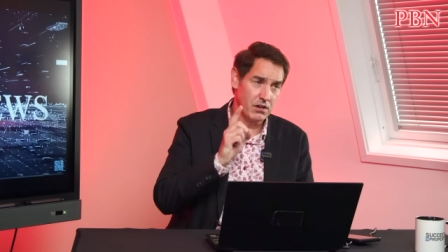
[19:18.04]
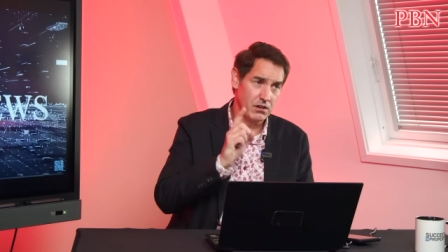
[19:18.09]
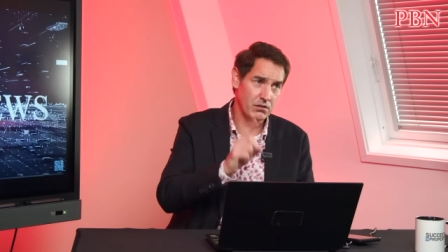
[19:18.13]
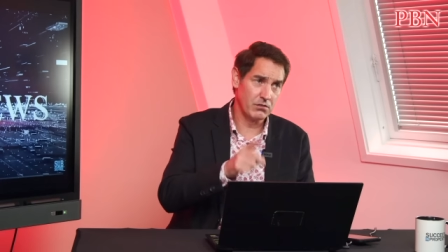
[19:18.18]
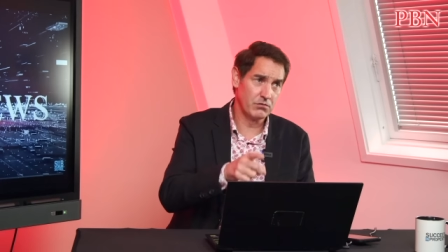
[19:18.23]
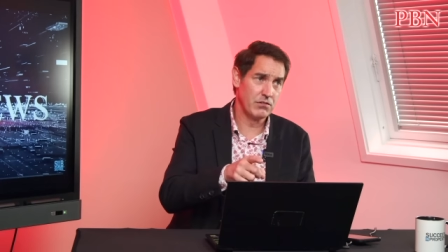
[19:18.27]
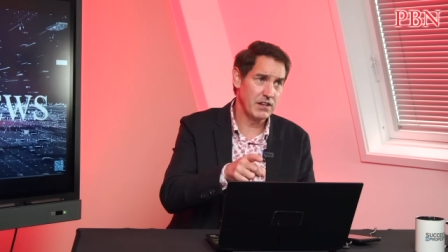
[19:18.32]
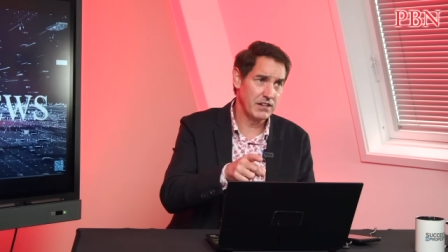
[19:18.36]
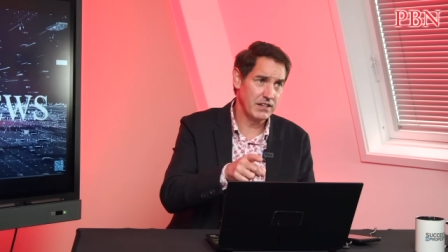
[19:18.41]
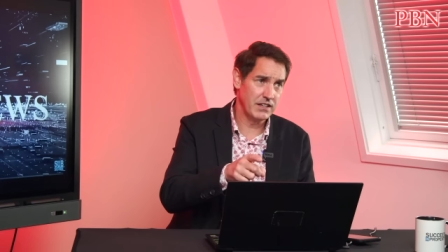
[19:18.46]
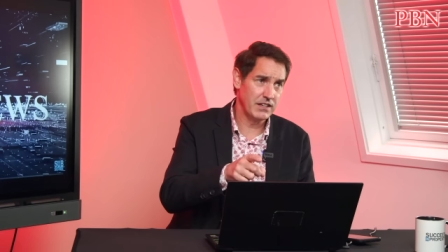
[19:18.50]
not
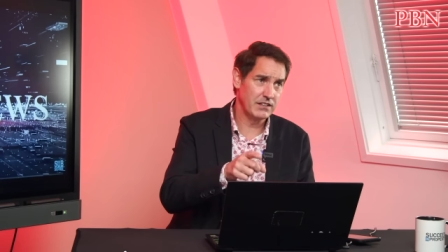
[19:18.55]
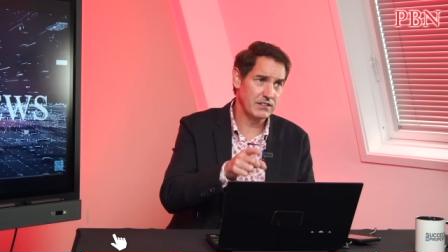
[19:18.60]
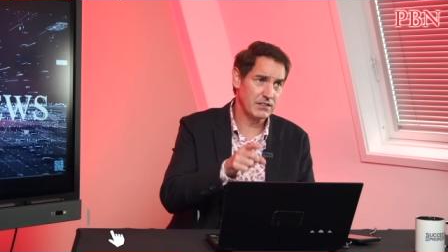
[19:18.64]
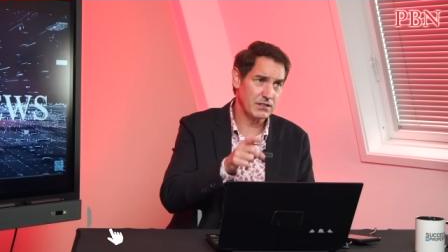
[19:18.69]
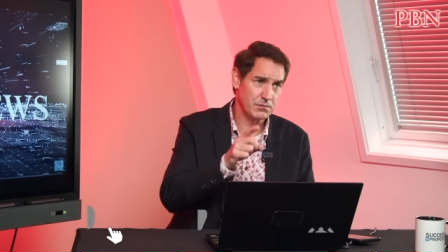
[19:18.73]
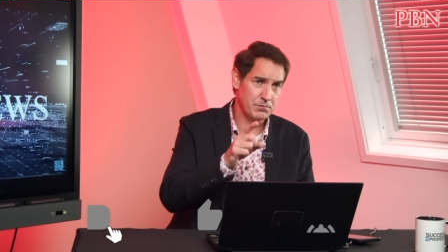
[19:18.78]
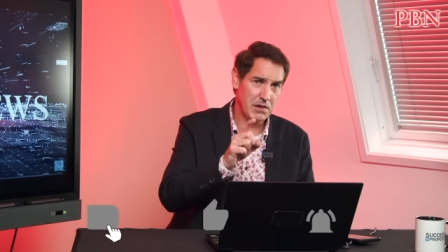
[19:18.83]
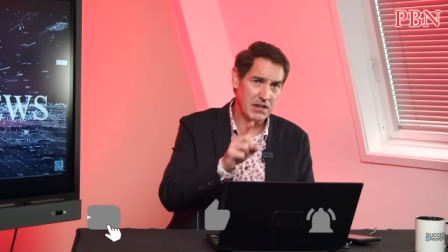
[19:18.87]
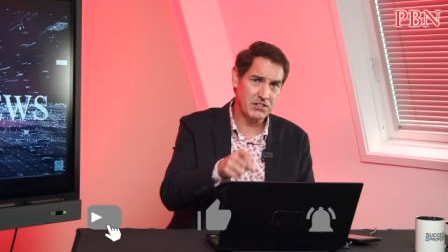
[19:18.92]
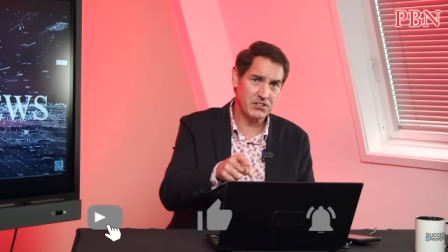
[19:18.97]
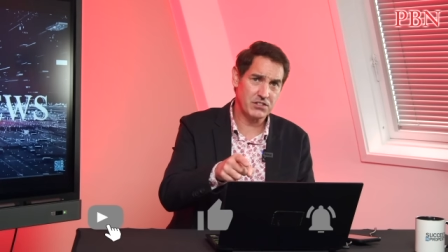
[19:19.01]
already,
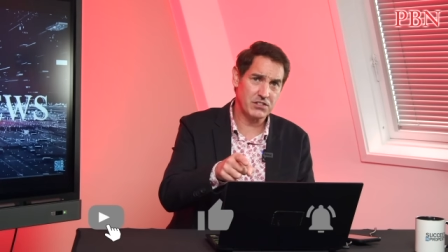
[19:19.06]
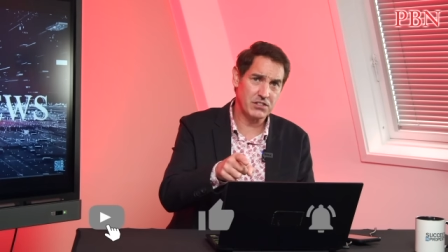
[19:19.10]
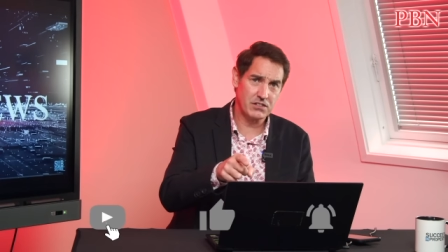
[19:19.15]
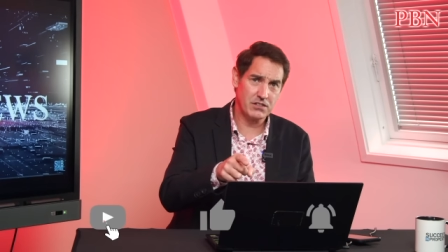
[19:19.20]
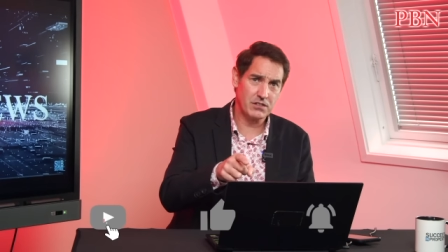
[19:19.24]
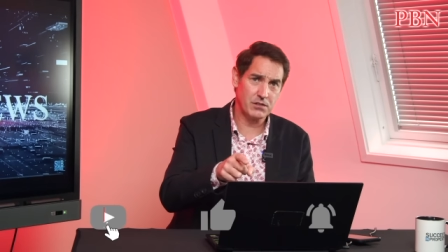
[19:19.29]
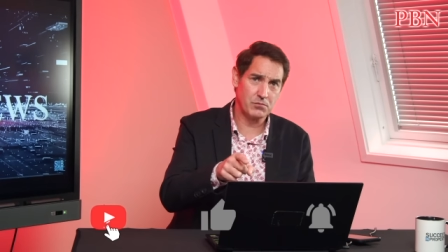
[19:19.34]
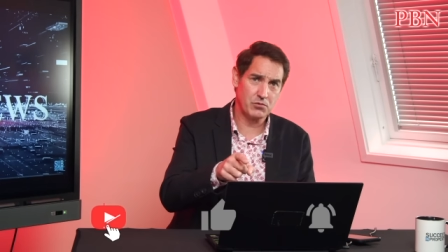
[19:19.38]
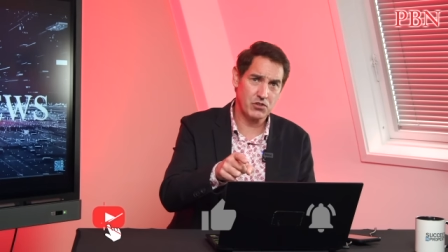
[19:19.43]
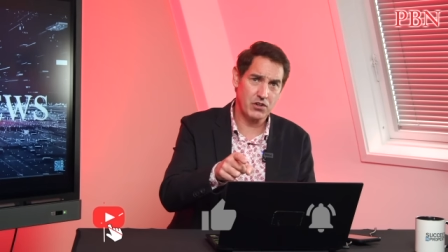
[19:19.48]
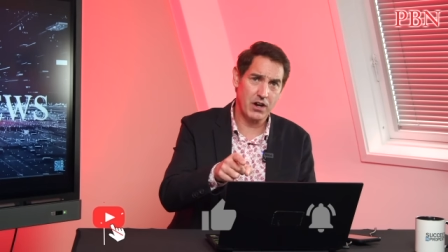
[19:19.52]
smash the
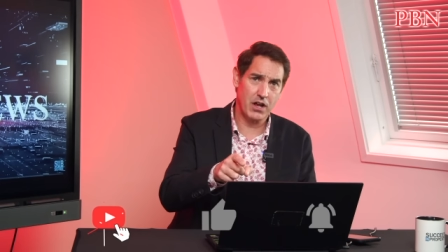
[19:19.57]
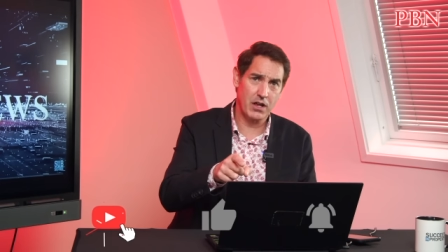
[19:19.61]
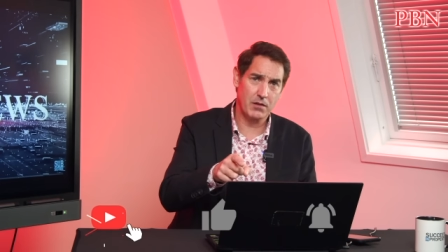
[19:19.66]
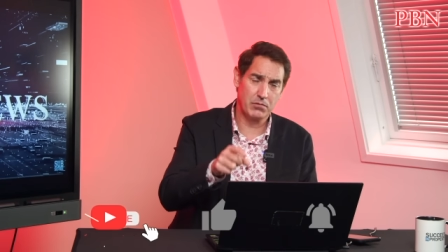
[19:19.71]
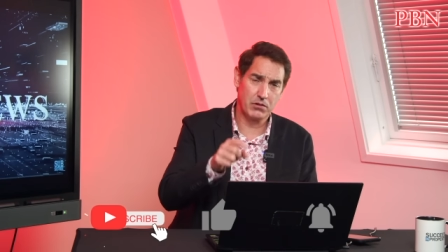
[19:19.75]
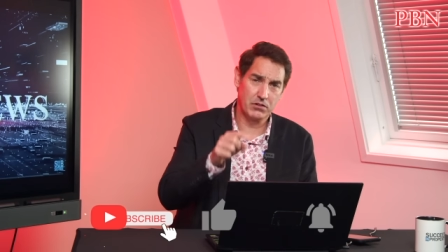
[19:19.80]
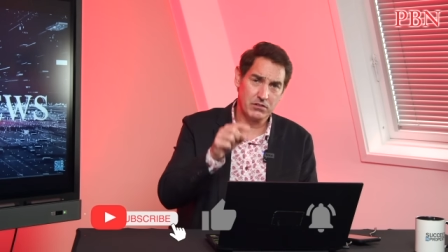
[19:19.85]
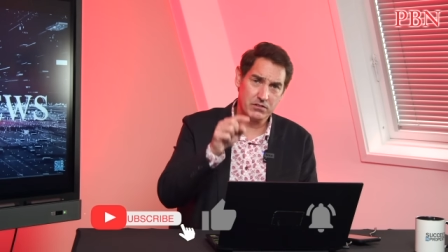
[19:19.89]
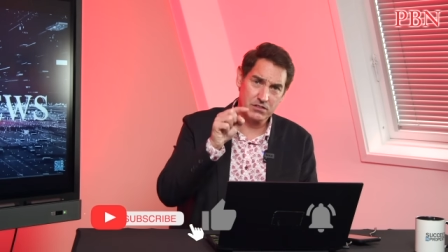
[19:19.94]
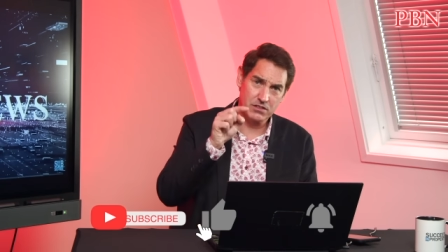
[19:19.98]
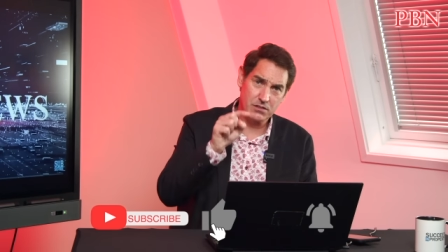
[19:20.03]
subscribe
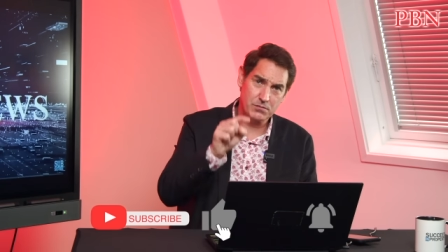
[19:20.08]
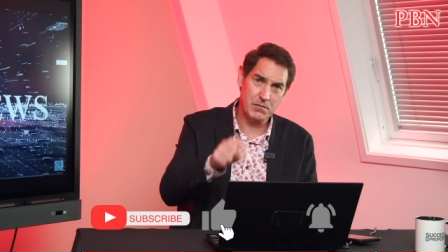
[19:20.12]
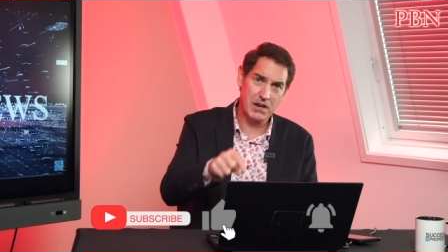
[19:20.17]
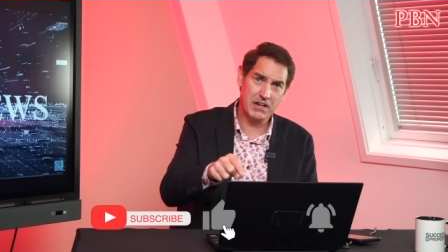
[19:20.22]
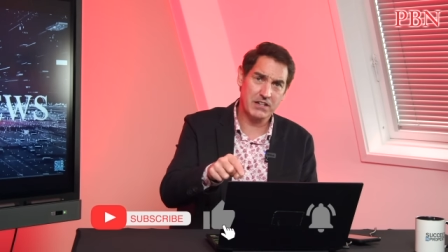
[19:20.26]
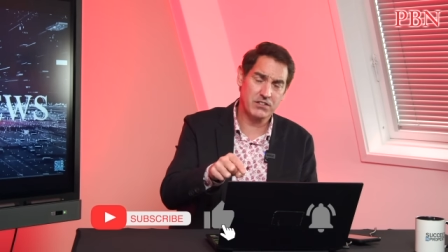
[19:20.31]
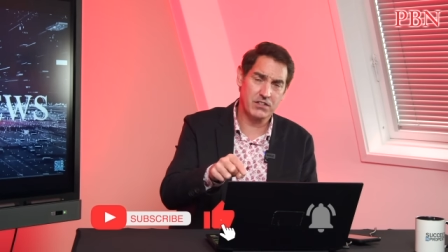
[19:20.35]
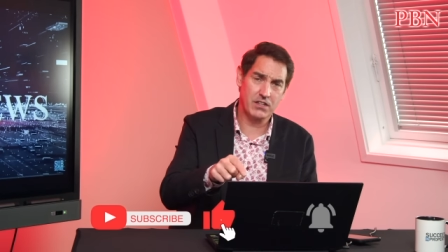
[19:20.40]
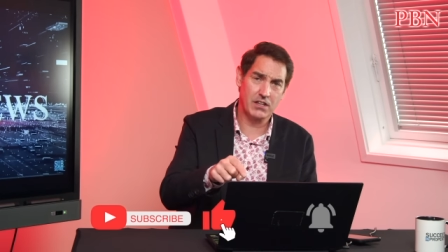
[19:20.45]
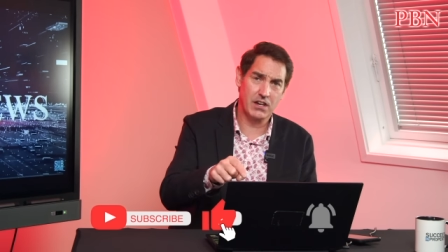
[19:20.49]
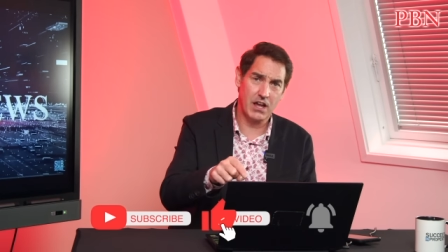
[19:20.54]
button,
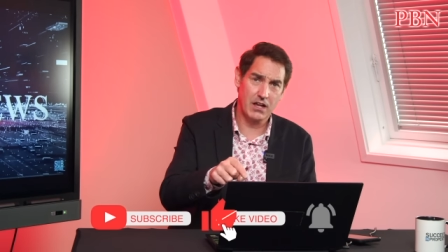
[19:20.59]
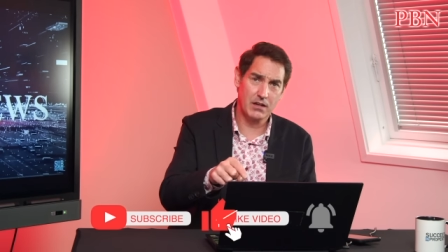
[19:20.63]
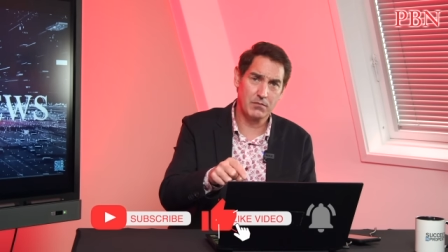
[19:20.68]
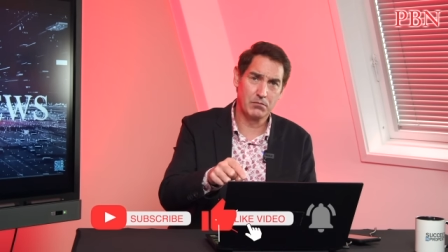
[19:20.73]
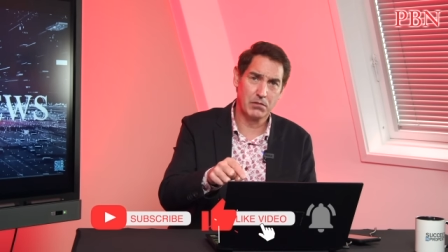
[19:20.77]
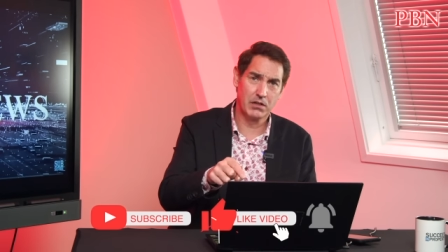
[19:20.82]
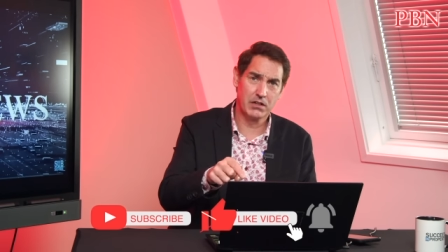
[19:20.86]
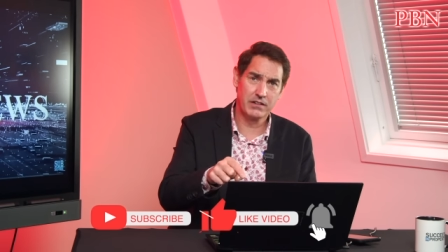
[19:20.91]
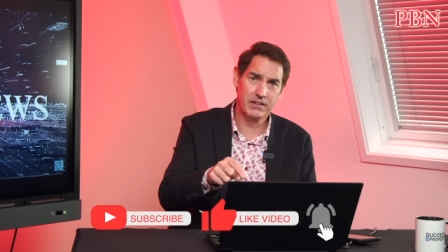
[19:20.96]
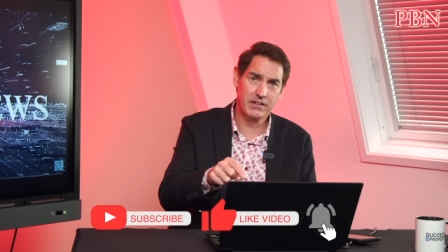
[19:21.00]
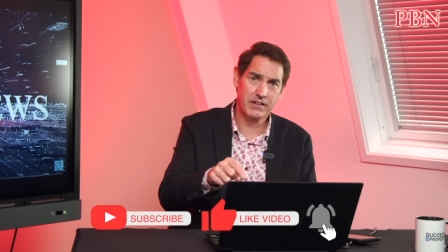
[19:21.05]
smash the like
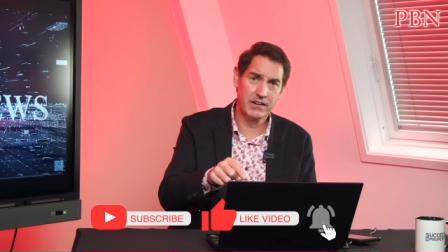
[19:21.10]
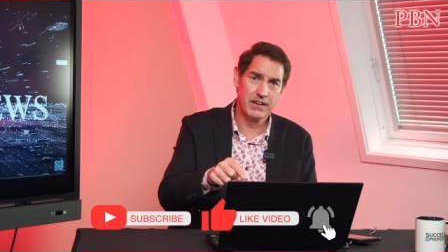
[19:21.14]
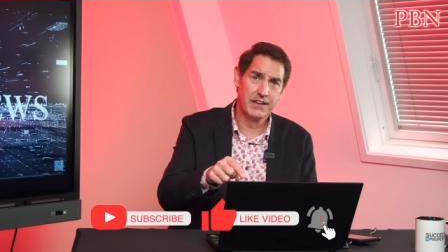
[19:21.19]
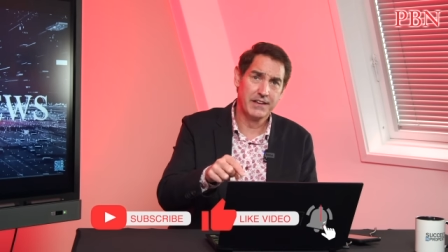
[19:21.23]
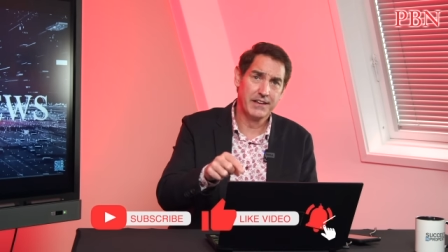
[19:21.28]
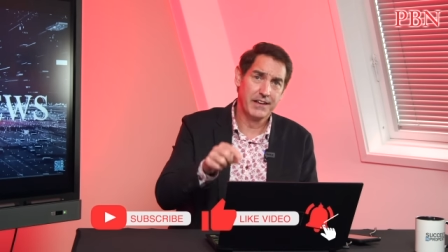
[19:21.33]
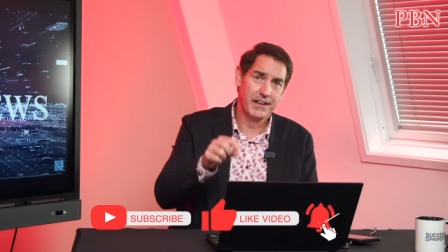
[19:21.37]
button,